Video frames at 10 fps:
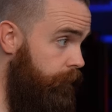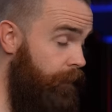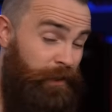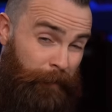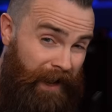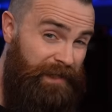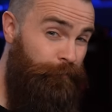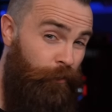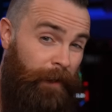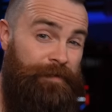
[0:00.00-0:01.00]
Now in the
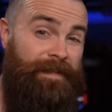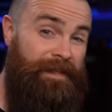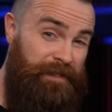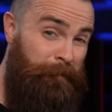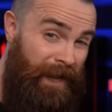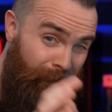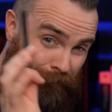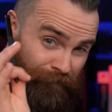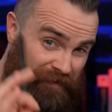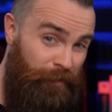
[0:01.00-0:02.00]
past, programs like this may
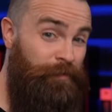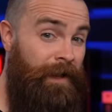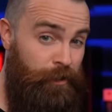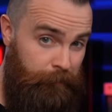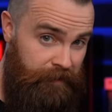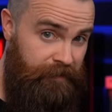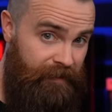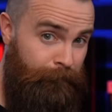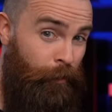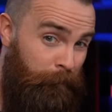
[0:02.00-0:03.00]
have slowed down your P
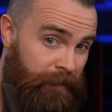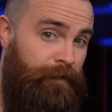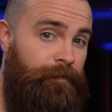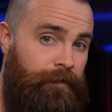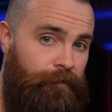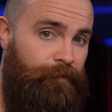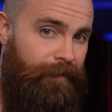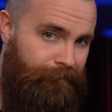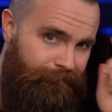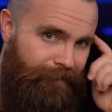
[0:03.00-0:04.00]
C, but with Bitdefender,
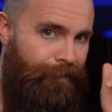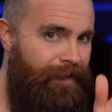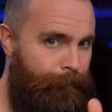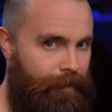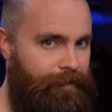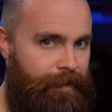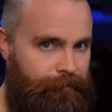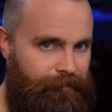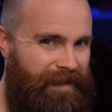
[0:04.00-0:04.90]
they, they think about that.